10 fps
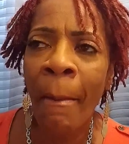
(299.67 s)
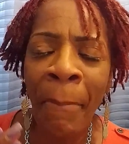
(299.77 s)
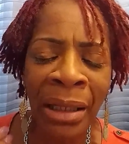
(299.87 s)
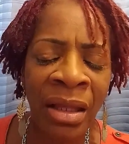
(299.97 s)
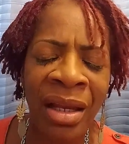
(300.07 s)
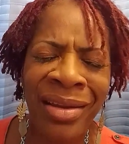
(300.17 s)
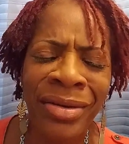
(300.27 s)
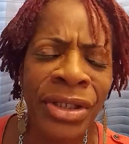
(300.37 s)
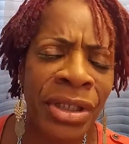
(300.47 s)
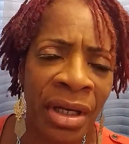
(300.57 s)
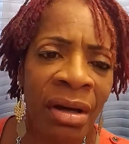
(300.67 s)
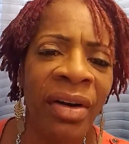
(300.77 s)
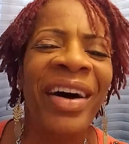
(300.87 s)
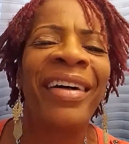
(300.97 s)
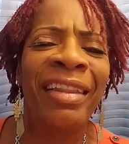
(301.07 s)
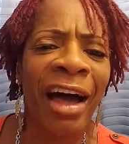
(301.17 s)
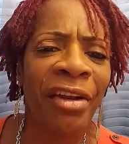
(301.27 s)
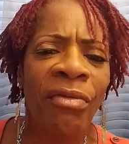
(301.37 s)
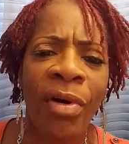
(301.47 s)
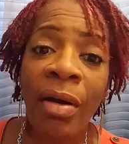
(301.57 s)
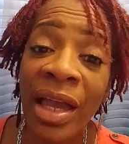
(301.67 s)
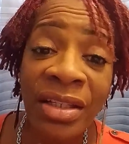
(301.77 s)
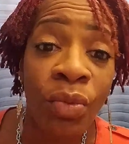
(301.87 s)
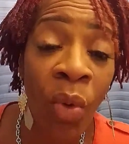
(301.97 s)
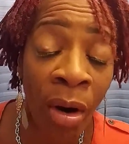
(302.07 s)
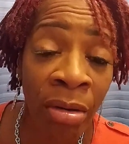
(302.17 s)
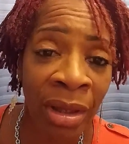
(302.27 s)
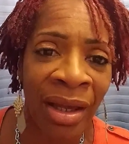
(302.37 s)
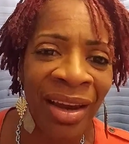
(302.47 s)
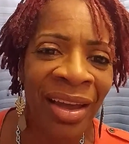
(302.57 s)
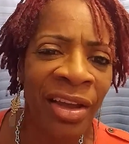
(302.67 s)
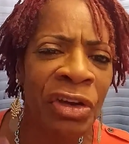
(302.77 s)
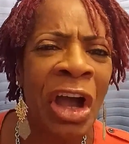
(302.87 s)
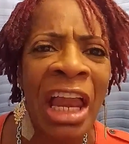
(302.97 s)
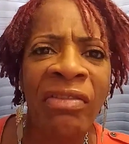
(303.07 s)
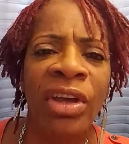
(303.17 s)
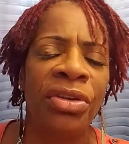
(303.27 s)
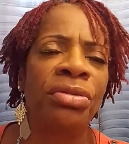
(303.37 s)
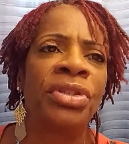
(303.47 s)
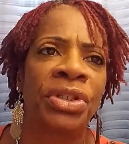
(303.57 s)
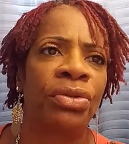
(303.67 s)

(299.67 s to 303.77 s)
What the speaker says: But then there's still a lot of work. It's worth it. You kind of get used